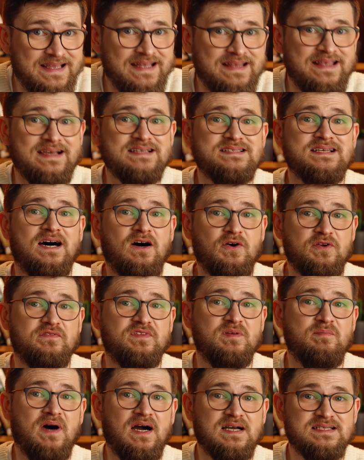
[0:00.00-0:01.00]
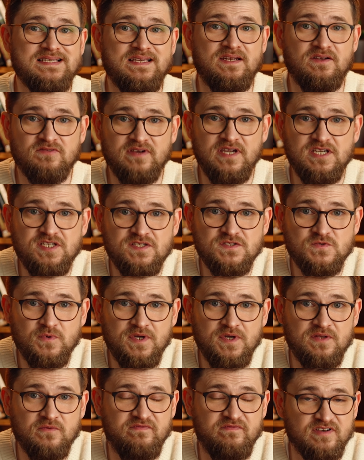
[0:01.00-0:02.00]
it has out-of-the-box integrations with